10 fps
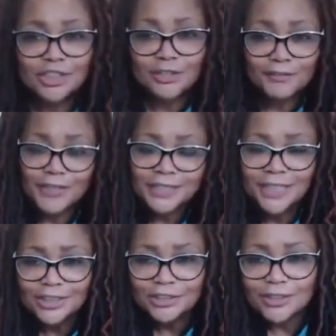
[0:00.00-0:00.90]

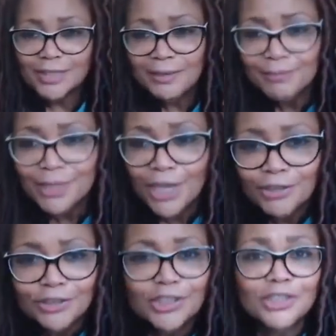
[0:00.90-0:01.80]
Lavinia, do let me
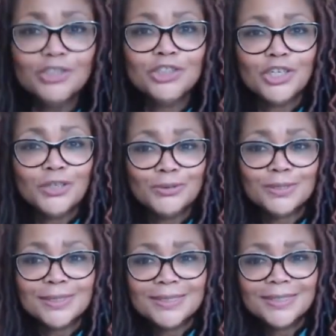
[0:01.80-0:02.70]
know. Do you
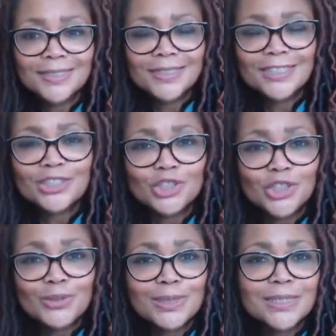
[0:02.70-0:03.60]
juice? Is
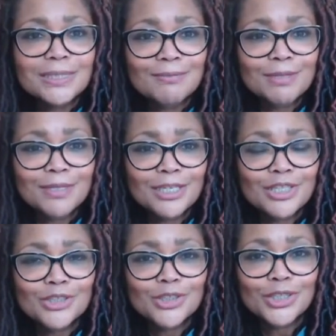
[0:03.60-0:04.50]
juicing something that
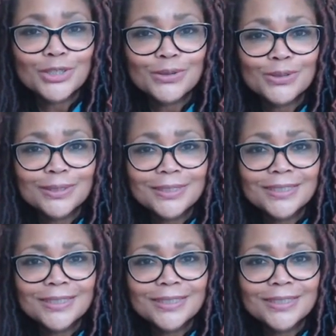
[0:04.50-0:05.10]
you do?